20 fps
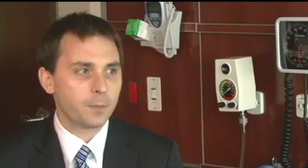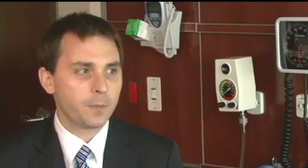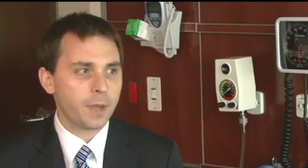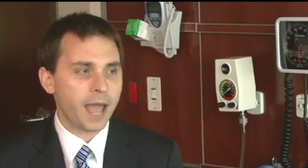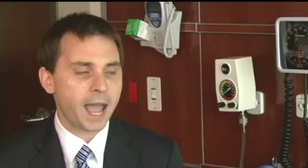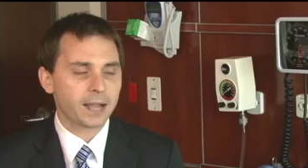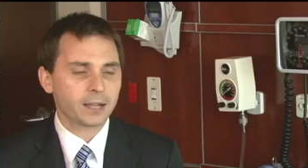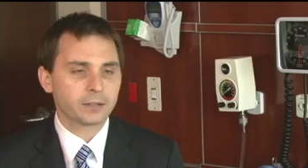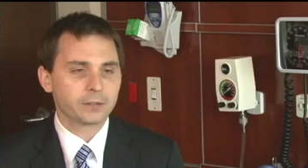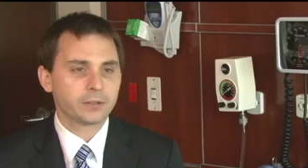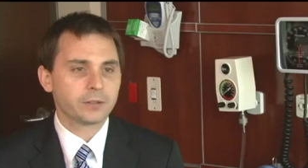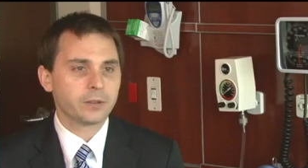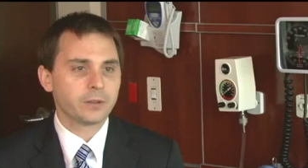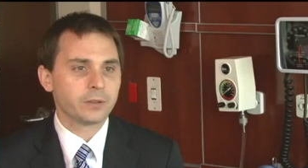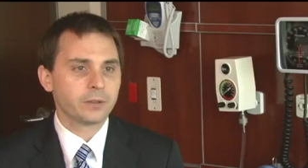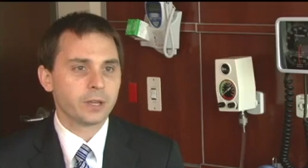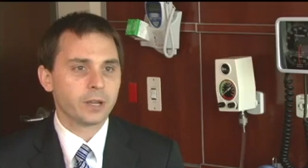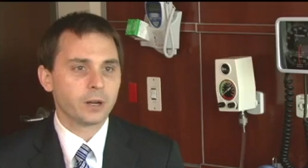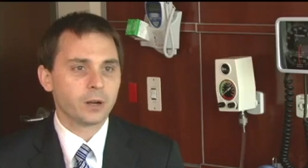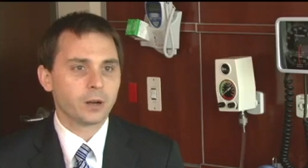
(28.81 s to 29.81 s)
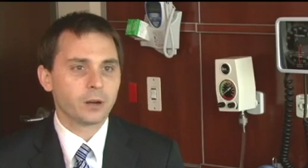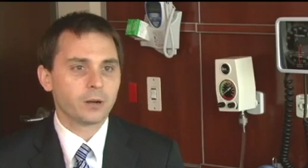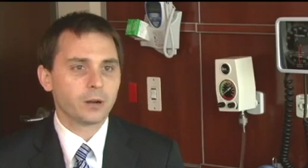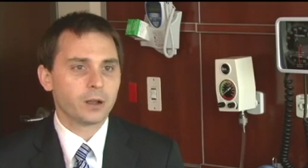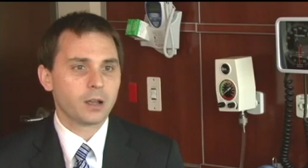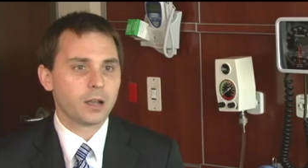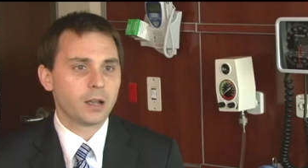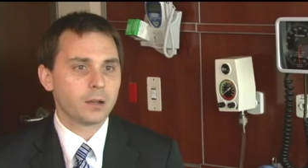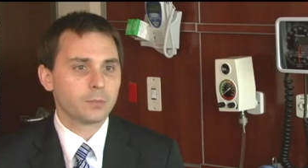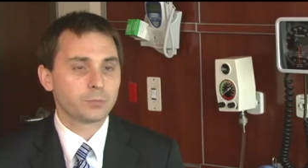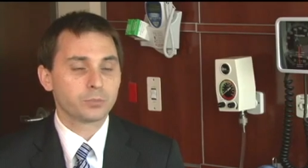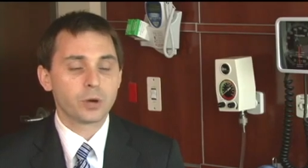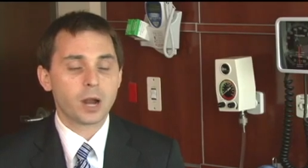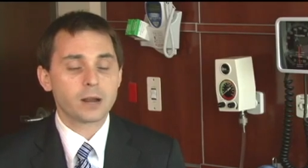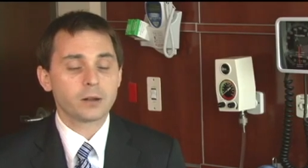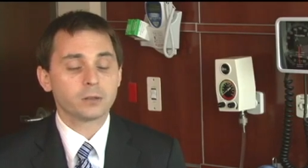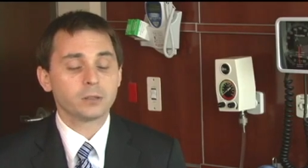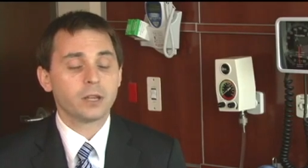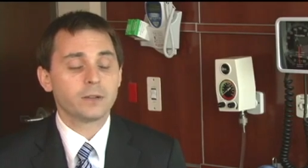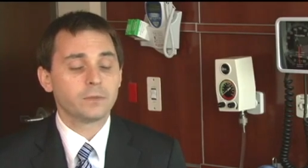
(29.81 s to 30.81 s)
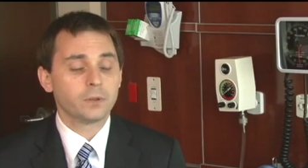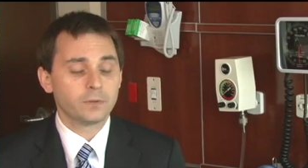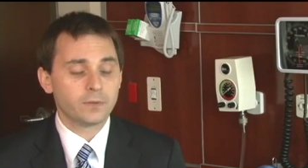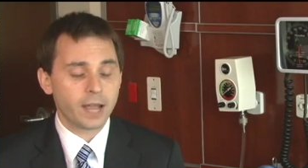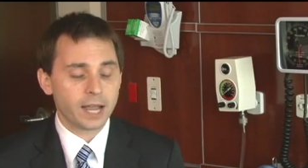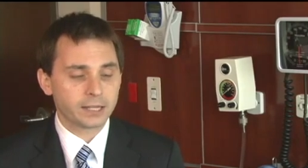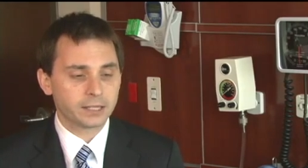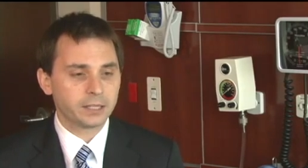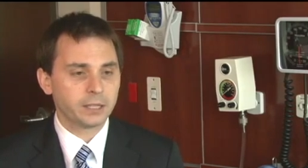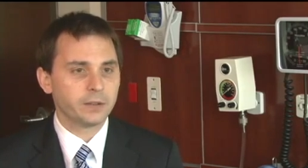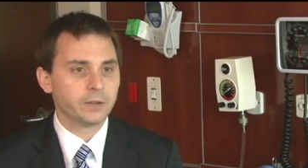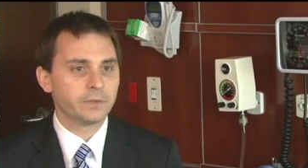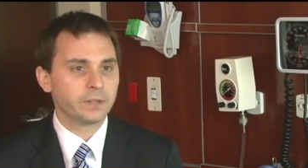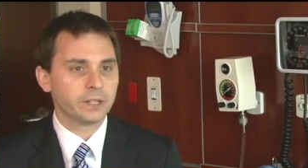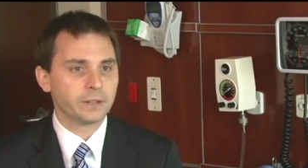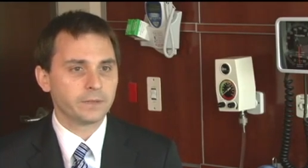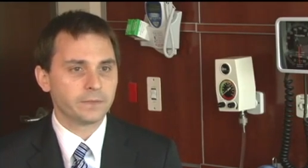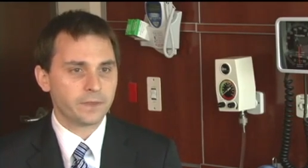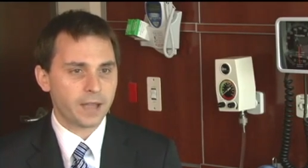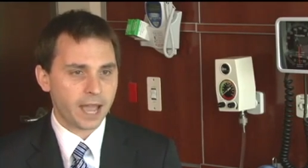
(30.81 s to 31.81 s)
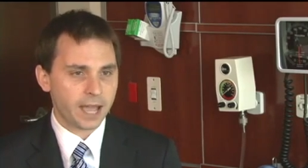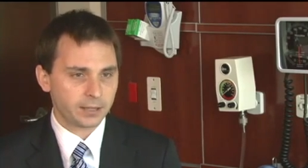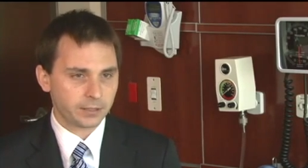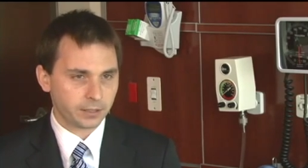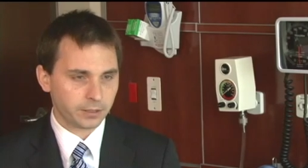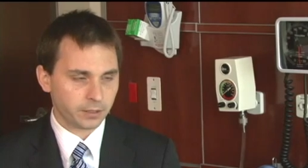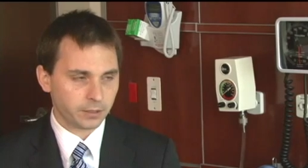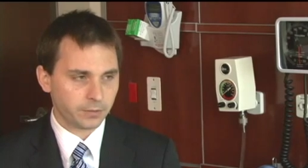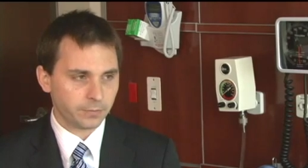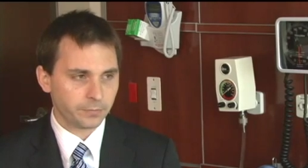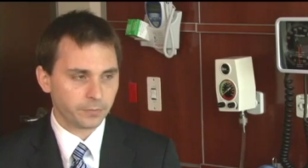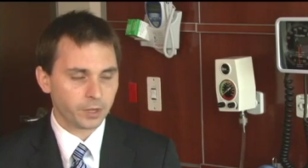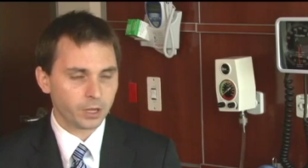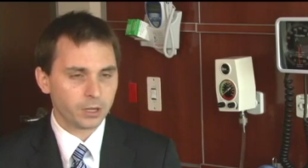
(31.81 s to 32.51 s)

back to their prior level of activity faster.